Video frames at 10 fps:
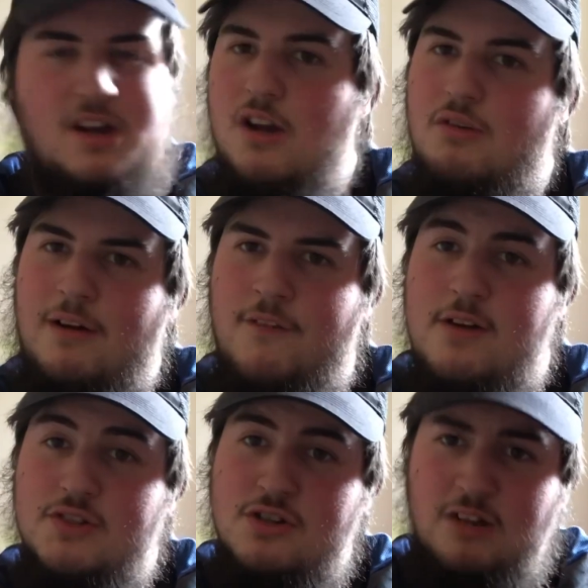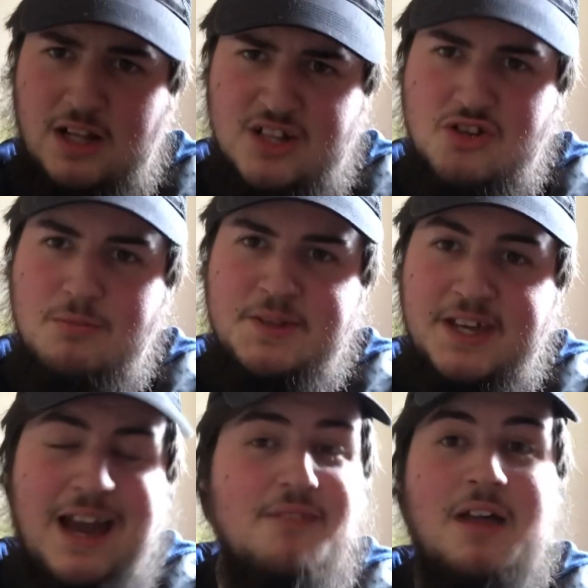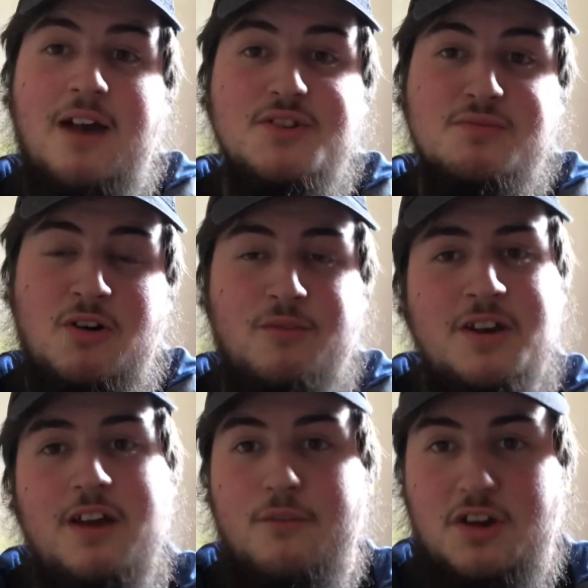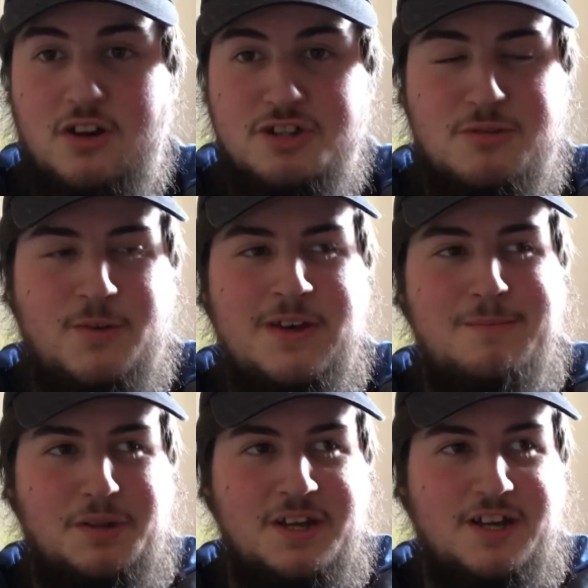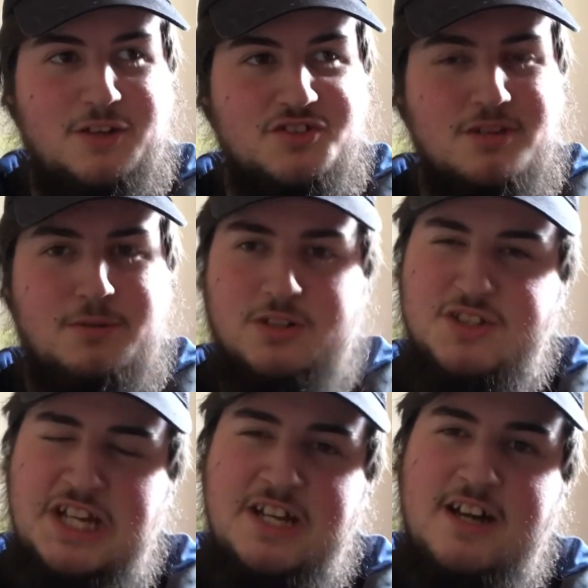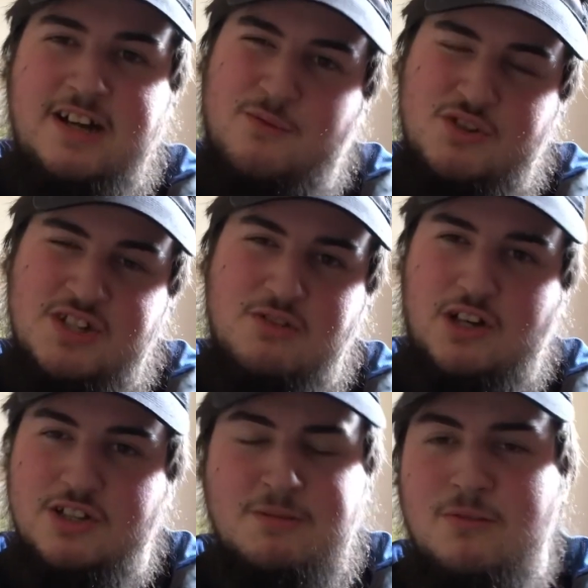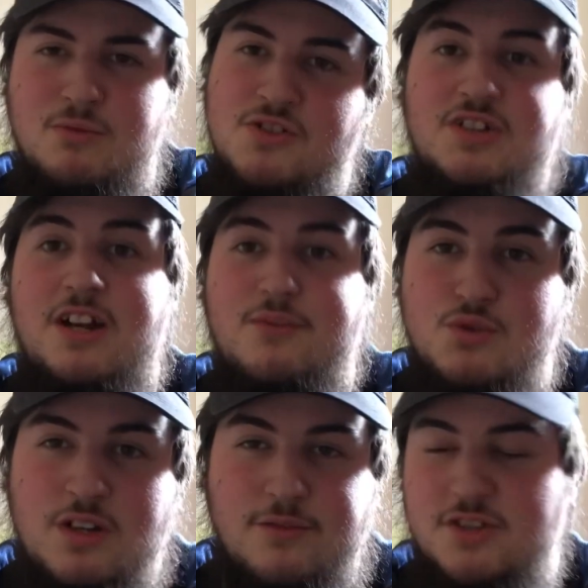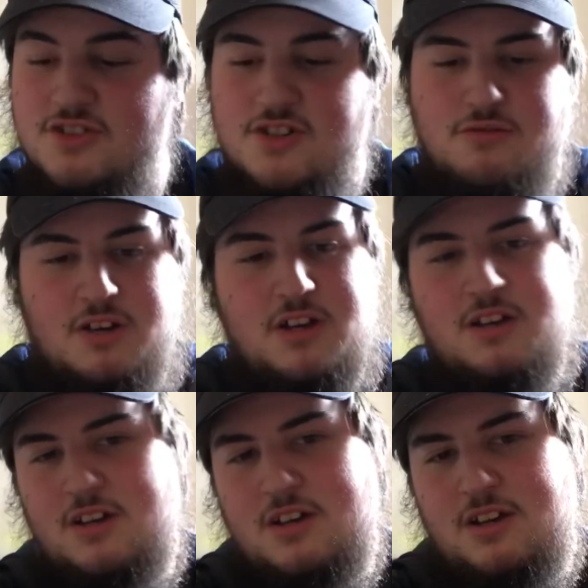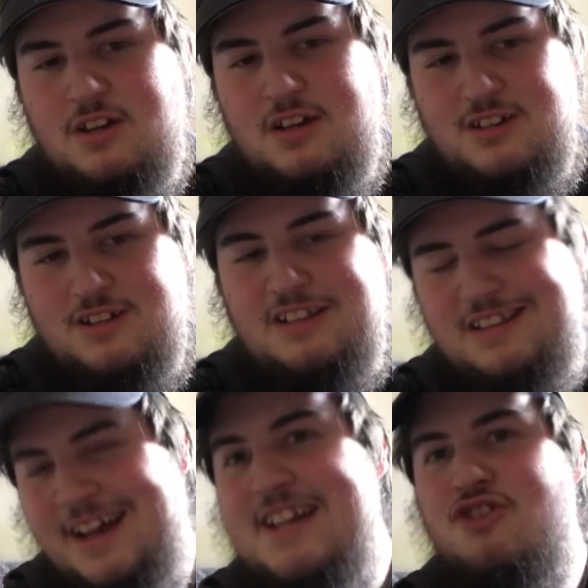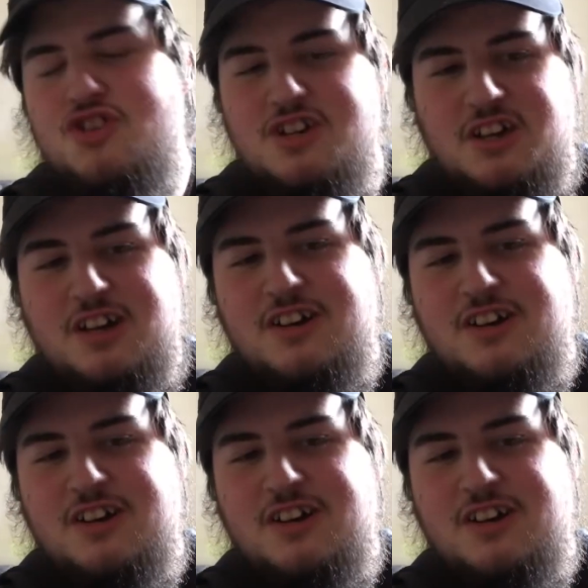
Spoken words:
without further ado, let's open the can, have a smell of it. If we can't smell of it, put it in our sealable container, and if we still can't smell it, we're just going to have a drink of it. So, lychee.